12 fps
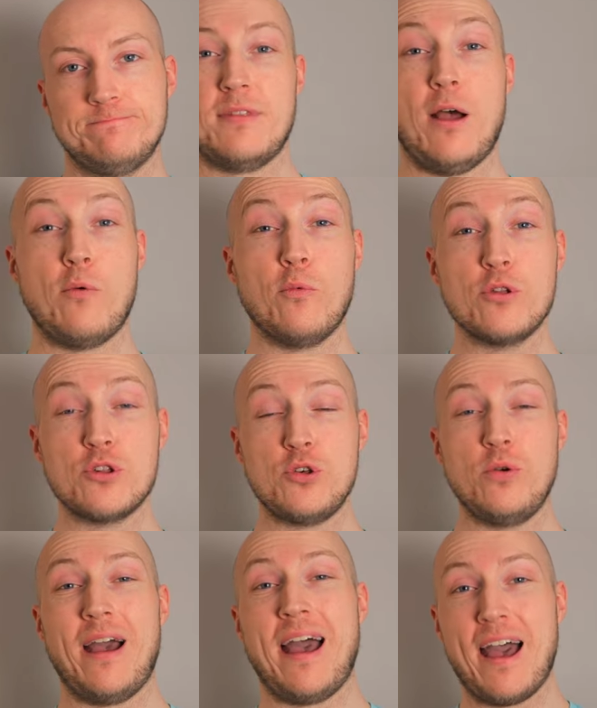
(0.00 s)
Now, once
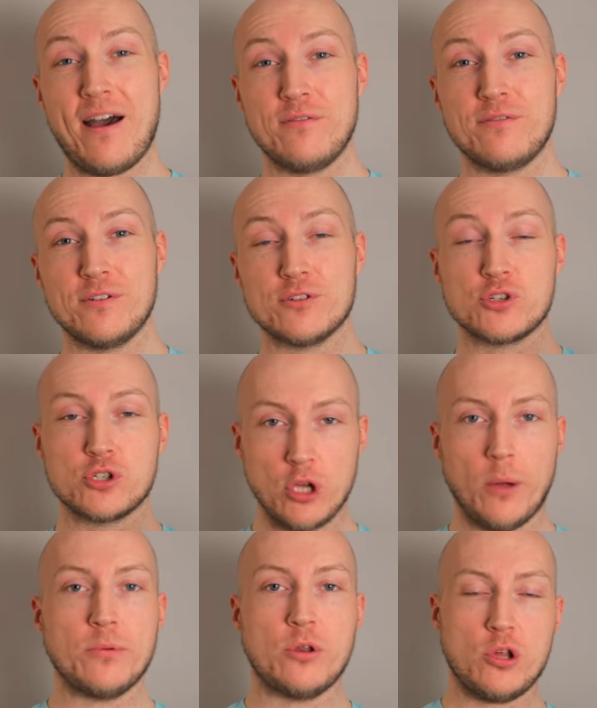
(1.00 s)
you have
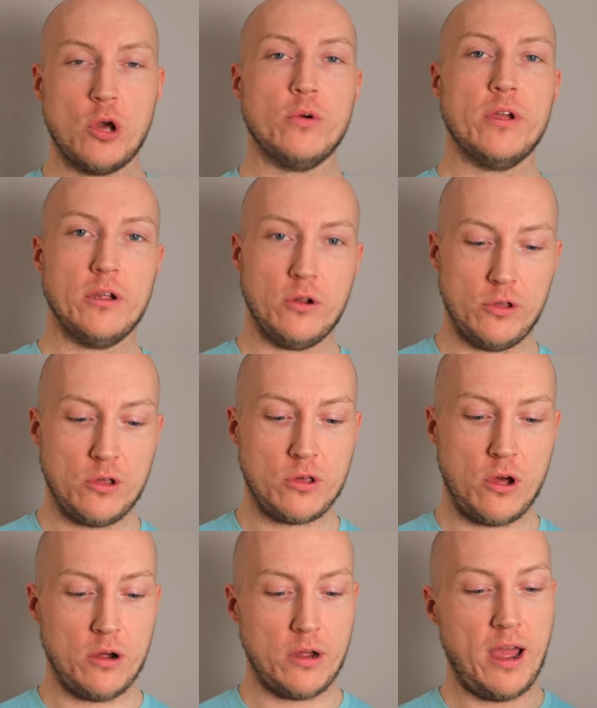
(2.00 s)
stopped choking on your
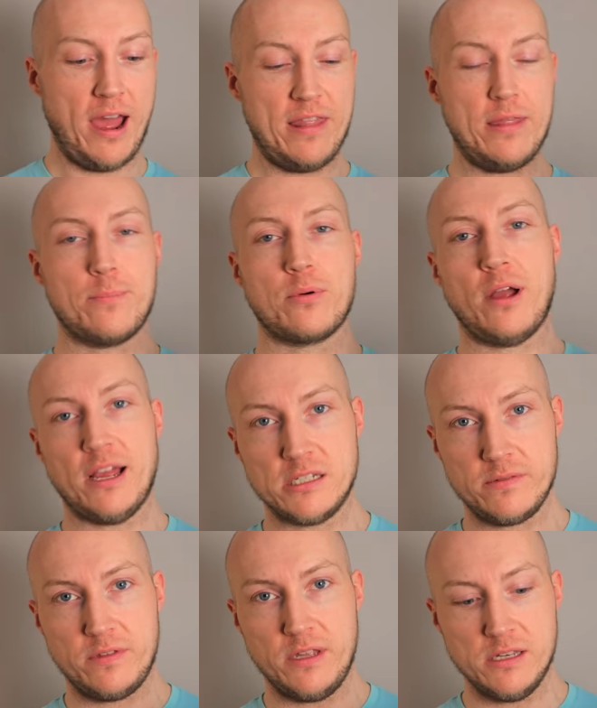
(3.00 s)
tongue at the price
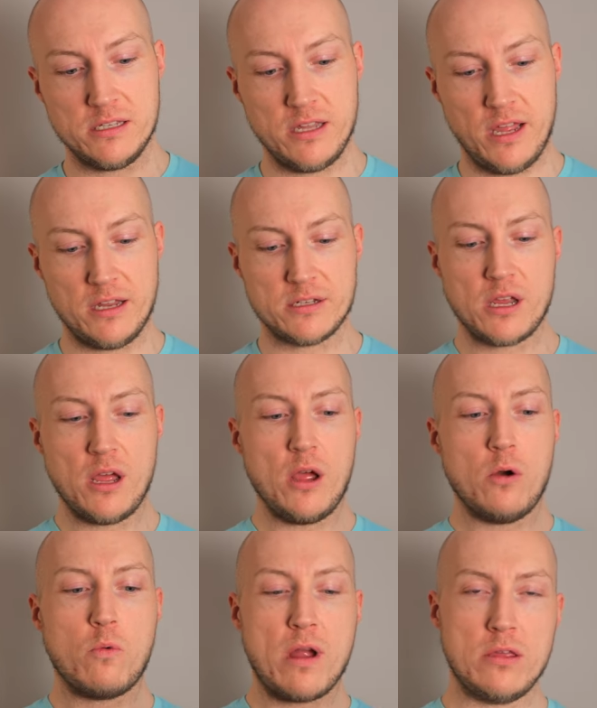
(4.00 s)
of these things,
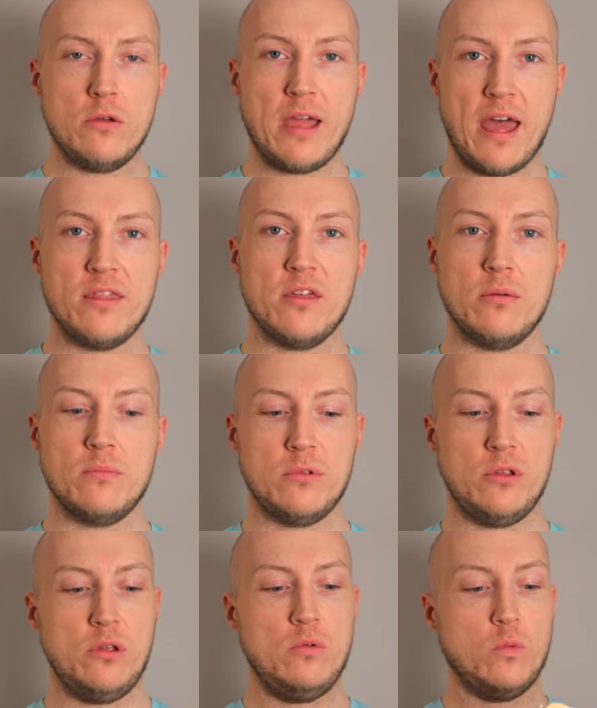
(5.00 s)
when you get them,
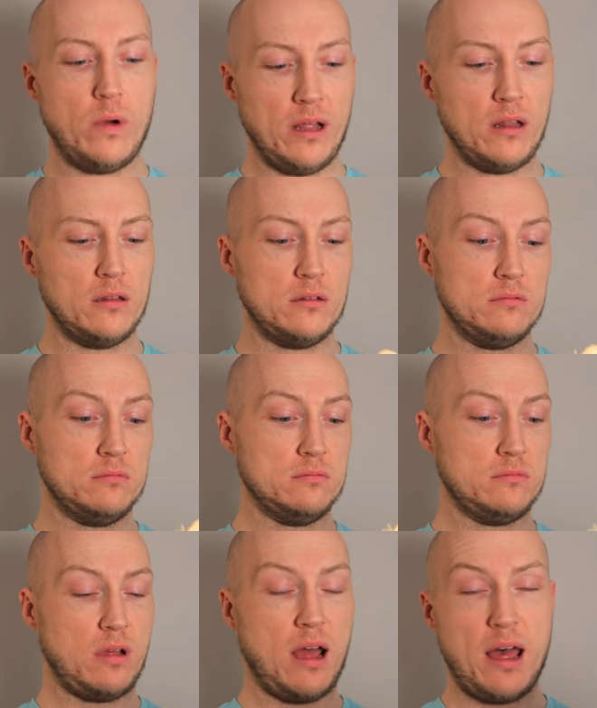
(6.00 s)
you will,
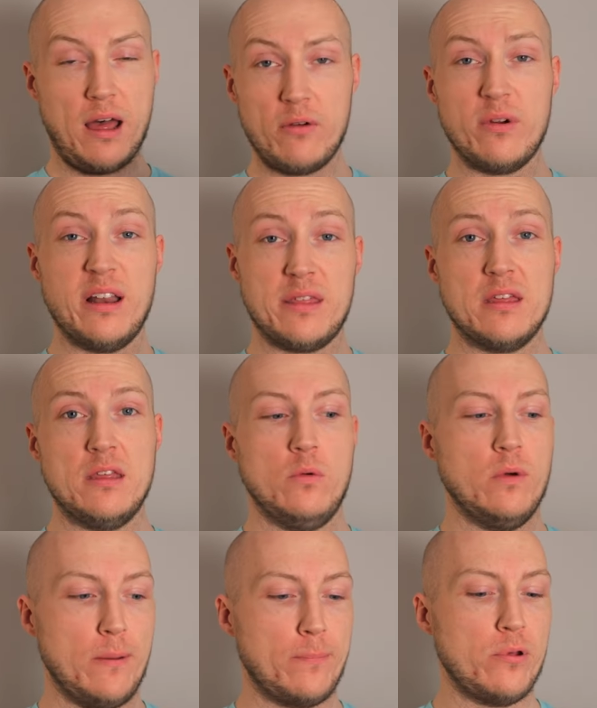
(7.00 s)
I really think you
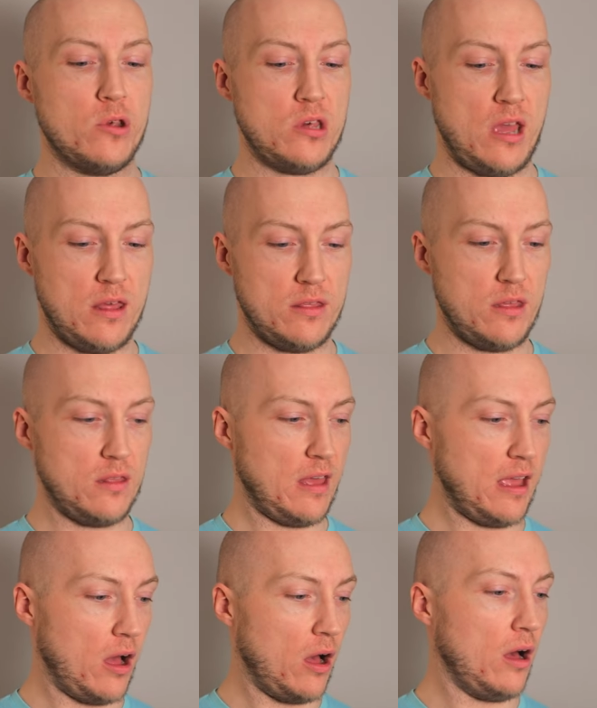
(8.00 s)
will appreciate that
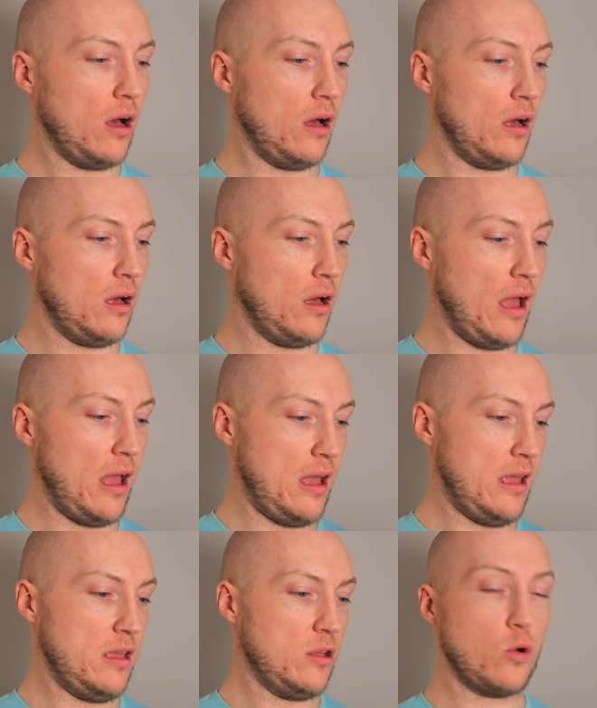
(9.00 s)
they are
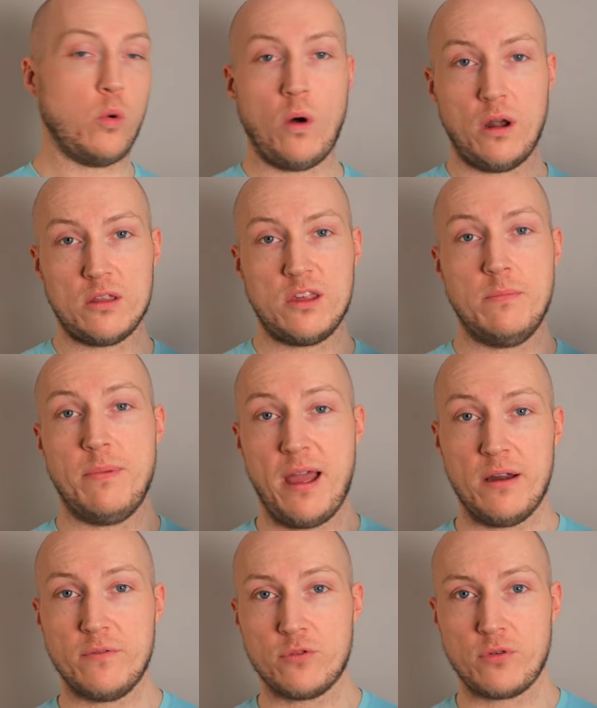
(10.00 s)
a quality pair of